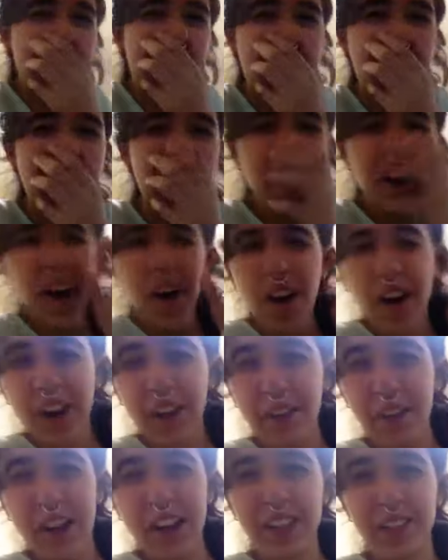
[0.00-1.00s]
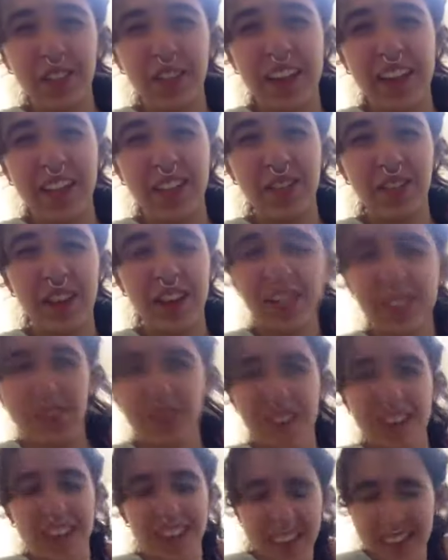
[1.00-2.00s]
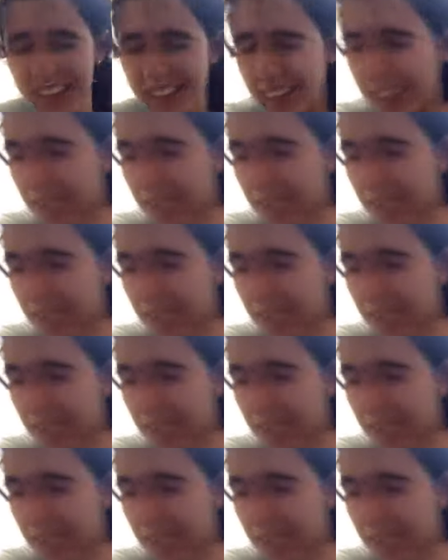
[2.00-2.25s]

Okay. Okay. Fine. It's fake. it's, fake. It's, fake. It's, fake.